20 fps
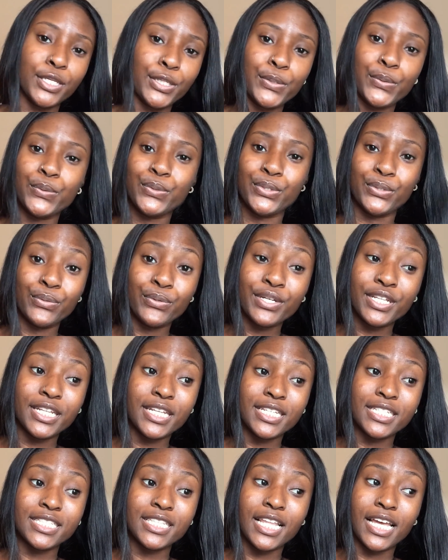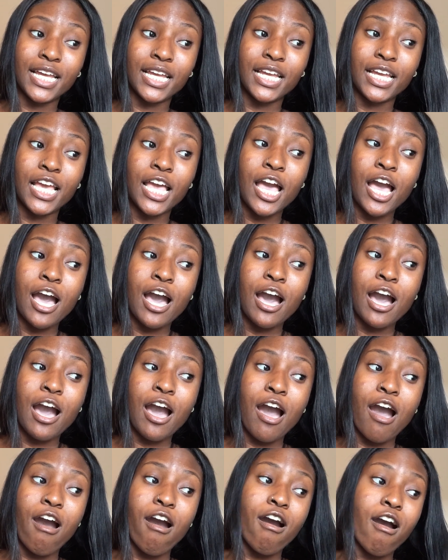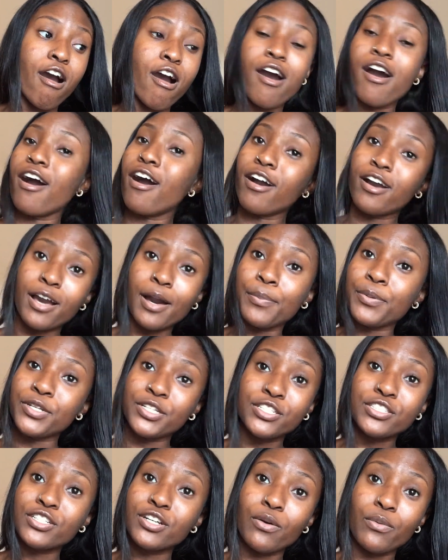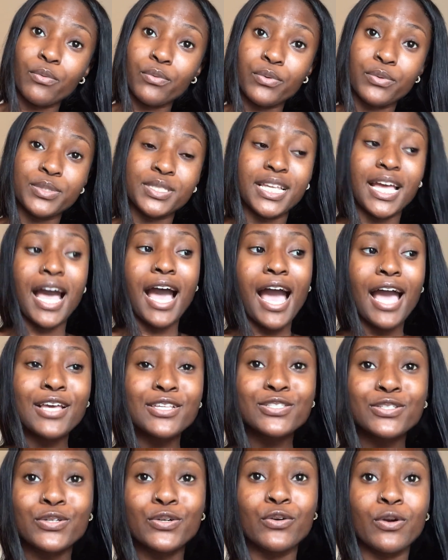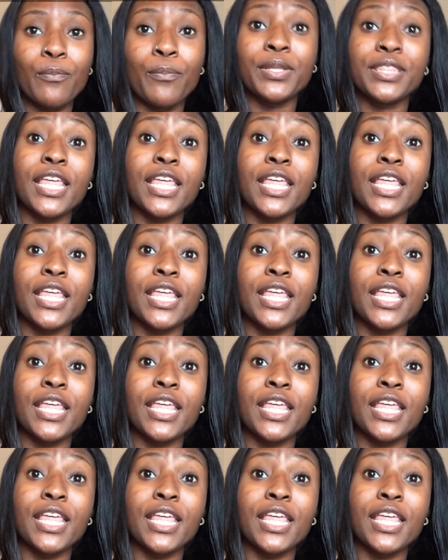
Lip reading: seen you doing this, like, a couple years ago when we was in high school.